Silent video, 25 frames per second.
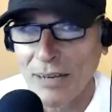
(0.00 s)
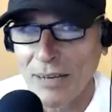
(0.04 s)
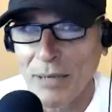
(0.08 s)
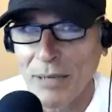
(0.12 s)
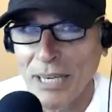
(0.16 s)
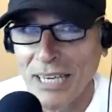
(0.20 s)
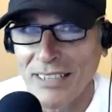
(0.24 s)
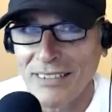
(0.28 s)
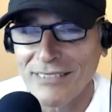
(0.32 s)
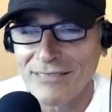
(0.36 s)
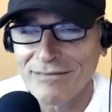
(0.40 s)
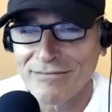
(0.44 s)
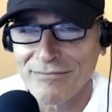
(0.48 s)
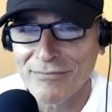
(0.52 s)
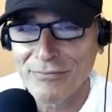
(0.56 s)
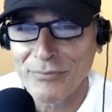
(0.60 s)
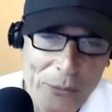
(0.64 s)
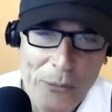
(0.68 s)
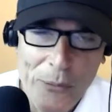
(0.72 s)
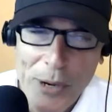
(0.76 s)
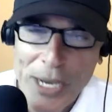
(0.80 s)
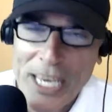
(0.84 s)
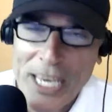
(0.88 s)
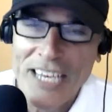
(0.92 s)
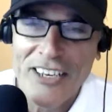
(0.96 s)
I mean,
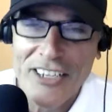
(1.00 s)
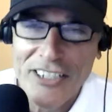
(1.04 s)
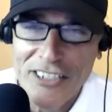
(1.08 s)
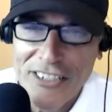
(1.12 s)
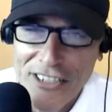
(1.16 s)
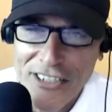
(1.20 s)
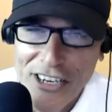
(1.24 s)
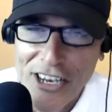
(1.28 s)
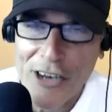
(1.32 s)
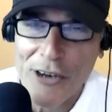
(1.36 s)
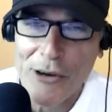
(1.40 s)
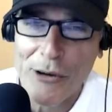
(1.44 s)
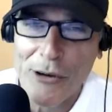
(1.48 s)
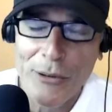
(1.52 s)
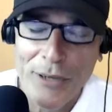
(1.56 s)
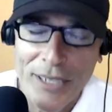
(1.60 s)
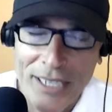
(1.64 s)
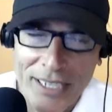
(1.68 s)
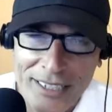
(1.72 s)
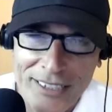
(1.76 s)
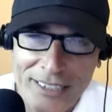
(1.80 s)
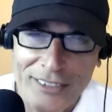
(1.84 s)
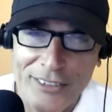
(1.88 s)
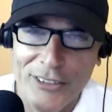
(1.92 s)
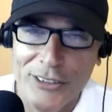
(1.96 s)
we could go
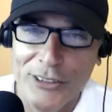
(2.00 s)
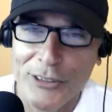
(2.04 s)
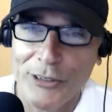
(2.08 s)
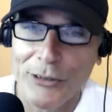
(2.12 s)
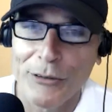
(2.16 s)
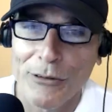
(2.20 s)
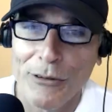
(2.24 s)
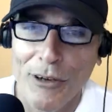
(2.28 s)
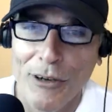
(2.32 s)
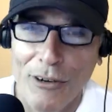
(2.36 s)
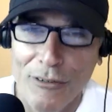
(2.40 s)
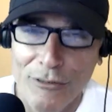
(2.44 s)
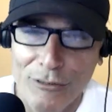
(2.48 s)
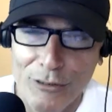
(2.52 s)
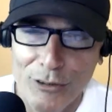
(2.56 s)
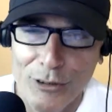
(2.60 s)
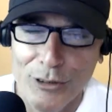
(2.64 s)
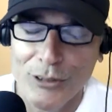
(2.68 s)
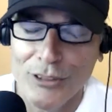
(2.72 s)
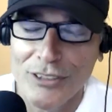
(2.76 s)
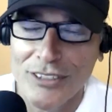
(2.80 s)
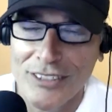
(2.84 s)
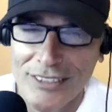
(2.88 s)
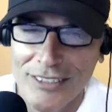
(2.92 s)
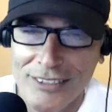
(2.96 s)
into a
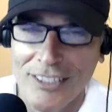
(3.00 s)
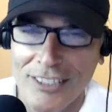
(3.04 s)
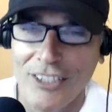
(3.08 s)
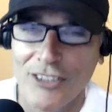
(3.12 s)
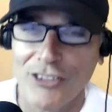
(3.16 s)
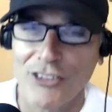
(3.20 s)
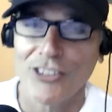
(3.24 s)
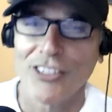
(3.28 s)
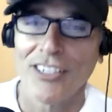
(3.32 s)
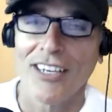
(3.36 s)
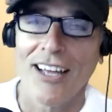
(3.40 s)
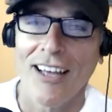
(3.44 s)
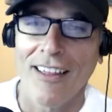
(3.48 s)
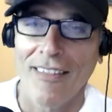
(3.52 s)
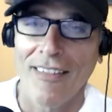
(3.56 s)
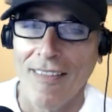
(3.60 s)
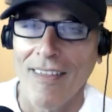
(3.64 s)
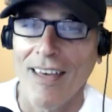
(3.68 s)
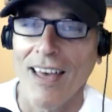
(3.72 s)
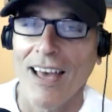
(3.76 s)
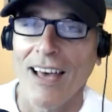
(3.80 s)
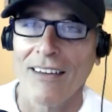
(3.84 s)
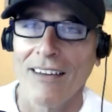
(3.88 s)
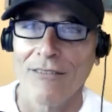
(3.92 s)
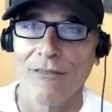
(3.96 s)
full discussion on
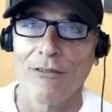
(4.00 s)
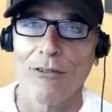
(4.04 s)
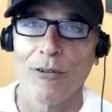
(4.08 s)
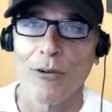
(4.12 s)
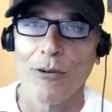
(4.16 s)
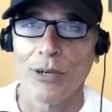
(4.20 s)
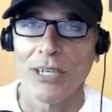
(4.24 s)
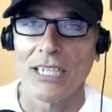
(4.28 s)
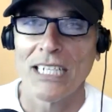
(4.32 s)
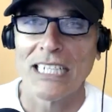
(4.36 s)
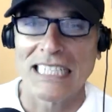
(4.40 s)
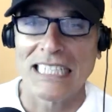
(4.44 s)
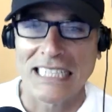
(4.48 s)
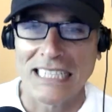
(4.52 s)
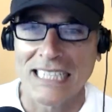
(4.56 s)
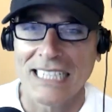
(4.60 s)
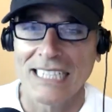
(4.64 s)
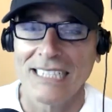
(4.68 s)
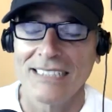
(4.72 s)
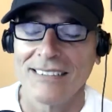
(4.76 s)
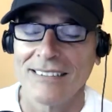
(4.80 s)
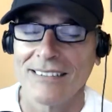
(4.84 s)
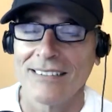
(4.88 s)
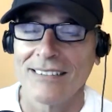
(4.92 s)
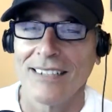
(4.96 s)
that for at
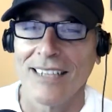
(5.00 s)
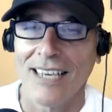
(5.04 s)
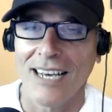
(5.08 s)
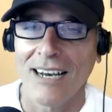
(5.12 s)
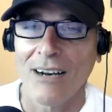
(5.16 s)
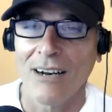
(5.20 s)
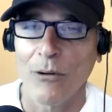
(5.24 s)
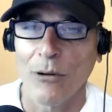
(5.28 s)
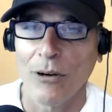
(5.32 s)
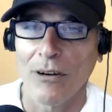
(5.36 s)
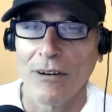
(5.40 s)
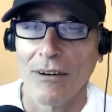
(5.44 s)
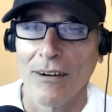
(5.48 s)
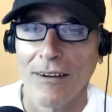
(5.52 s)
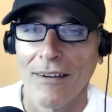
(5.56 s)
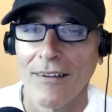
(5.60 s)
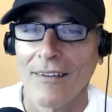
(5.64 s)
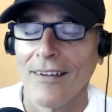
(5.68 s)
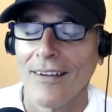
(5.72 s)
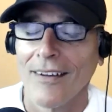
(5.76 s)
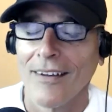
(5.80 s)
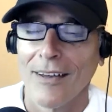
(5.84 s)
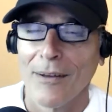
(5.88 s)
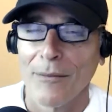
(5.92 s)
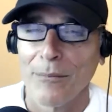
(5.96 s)
least an hour
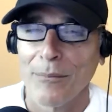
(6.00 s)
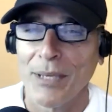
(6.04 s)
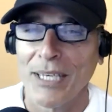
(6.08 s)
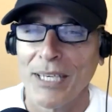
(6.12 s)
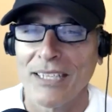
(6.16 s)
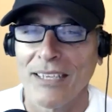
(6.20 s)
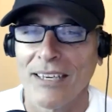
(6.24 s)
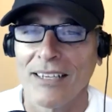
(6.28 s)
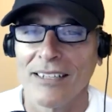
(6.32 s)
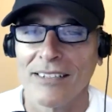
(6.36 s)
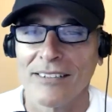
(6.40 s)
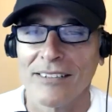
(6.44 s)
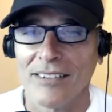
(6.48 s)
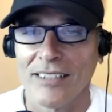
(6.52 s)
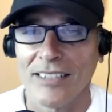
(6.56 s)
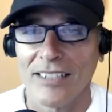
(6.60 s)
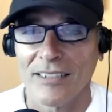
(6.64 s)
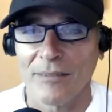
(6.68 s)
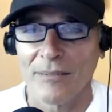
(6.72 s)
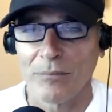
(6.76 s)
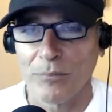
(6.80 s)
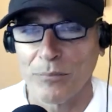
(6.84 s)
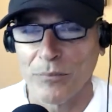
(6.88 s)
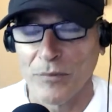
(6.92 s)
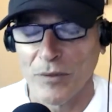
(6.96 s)
because
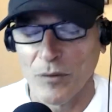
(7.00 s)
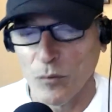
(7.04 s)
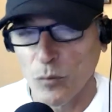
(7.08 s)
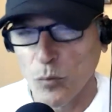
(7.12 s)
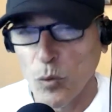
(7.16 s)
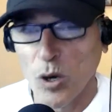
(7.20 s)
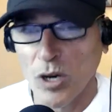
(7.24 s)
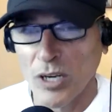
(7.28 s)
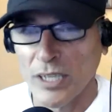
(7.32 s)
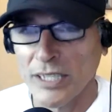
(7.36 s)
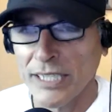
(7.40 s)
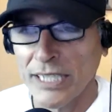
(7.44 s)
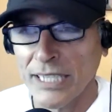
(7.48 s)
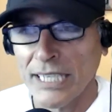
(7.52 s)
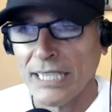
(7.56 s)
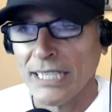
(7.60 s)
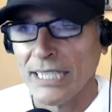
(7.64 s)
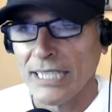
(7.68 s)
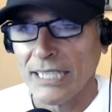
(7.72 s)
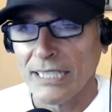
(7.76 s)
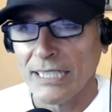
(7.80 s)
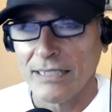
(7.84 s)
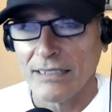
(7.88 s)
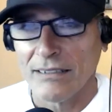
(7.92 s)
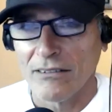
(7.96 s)
it, one,
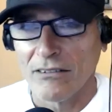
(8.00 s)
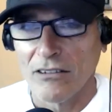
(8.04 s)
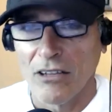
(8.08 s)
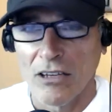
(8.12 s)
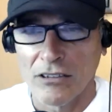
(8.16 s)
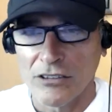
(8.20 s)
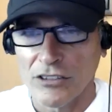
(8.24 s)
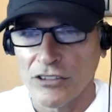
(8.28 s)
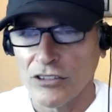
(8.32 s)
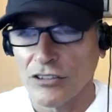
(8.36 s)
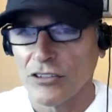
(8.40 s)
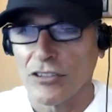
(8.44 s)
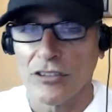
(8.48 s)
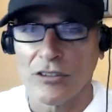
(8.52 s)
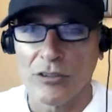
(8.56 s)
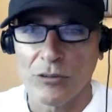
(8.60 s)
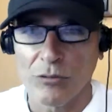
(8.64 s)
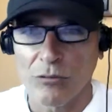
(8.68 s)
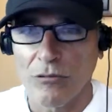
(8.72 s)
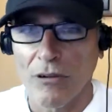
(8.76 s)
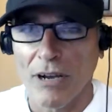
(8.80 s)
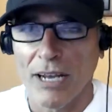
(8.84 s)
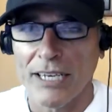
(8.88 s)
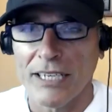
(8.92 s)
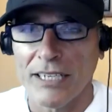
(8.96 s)
it launches us
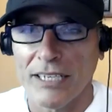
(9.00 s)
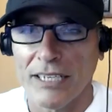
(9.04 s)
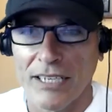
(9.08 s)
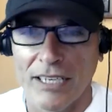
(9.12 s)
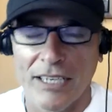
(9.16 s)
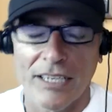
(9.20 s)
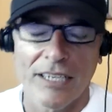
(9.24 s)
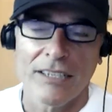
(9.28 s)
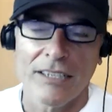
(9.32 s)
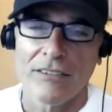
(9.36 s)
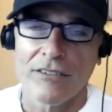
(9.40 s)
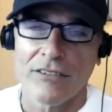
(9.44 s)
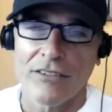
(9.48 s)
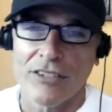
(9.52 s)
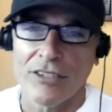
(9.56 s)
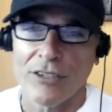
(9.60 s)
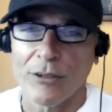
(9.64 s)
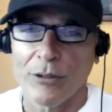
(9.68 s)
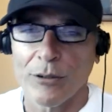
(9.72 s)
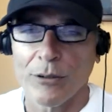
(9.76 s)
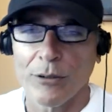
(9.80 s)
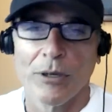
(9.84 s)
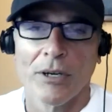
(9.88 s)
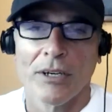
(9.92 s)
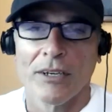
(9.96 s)
right
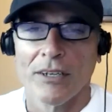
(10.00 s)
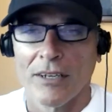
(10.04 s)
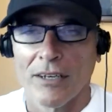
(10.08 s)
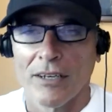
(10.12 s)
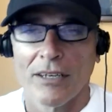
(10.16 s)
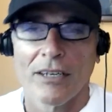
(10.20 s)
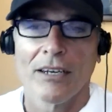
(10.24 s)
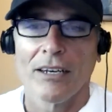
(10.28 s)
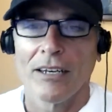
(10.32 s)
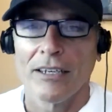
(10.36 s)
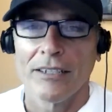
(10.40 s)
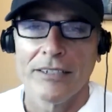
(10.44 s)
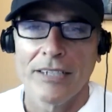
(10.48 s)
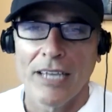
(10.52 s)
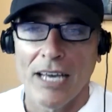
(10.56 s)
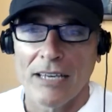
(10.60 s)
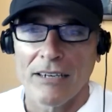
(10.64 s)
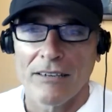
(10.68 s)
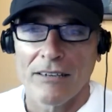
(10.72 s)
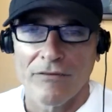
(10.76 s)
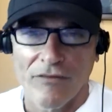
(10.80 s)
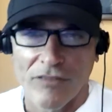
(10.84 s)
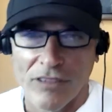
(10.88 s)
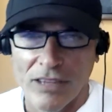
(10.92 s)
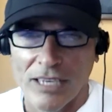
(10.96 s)
into a
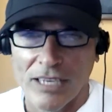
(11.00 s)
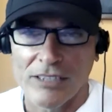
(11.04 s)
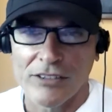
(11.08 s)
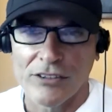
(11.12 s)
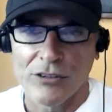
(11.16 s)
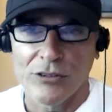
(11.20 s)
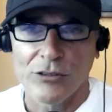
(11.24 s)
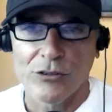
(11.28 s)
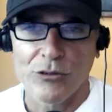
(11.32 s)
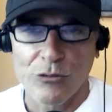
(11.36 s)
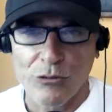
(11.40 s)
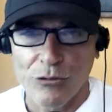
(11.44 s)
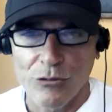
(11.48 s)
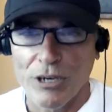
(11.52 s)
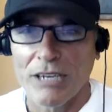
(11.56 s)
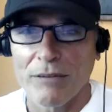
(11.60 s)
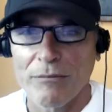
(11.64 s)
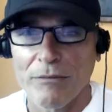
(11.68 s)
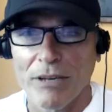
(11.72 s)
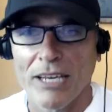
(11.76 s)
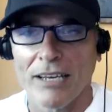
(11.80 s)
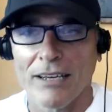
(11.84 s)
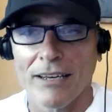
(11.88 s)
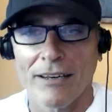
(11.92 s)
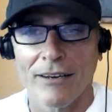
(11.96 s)
Netflix
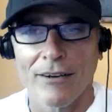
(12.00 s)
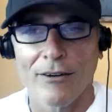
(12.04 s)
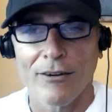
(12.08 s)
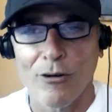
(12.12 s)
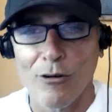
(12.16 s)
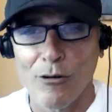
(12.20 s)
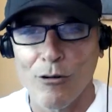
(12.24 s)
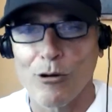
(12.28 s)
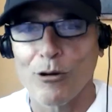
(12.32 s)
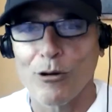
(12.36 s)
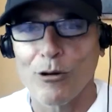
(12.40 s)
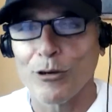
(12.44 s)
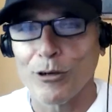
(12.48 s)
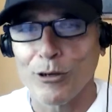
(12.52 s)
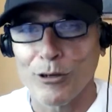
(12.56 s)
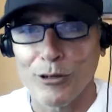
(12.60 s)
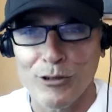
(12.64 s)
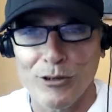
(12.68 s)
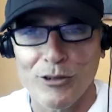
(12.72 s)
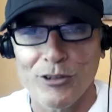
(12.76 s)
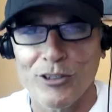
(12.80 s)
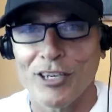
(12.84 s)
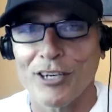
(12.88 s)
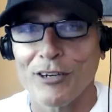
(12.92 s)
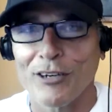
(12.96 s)
streaming horror
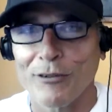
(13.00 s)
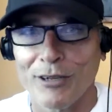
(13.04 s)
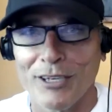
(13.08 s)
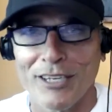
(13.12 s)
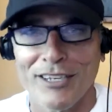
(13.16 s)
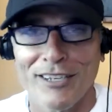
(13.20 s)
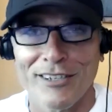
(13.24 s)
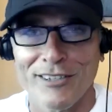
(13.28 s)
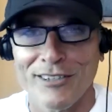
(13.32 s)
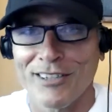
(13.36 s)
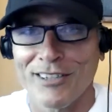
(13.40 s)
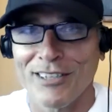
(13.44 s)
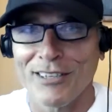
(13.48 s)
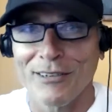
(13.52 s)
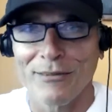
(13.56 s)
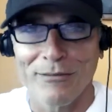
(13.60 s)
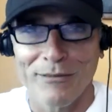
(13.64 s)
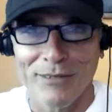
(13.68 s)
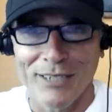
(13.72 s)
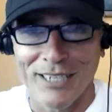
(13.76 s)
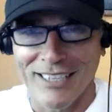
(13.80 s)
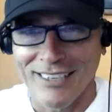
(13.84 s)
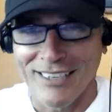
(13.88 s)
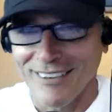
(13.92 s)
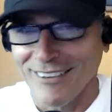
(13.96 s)
series that
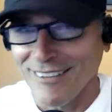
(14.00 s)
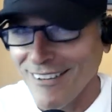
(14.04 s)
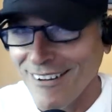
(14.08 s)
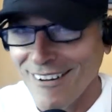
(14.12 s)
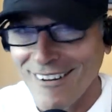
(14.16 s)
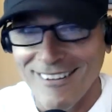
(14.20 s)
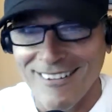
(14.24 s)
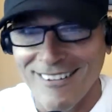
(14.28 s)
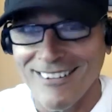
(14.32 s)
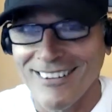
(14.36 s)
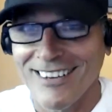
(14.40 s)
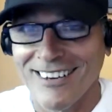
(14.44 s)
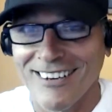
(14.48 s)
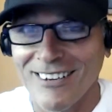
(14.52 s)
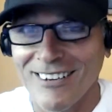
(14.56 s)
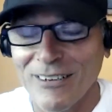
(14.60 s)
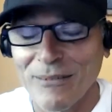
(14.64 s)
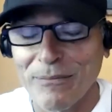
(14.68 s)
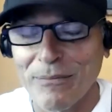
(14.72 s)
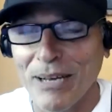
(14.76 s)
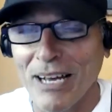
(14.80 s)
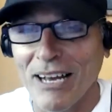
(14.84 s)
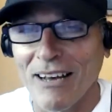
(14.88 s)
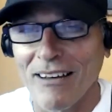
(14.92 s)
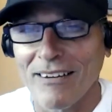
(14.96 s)
we all hear
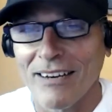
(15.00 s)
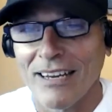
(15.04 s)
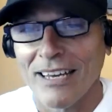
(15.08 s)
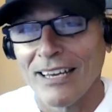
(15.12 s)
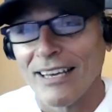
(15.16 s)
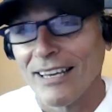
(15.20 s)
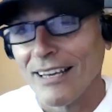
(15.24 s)
about.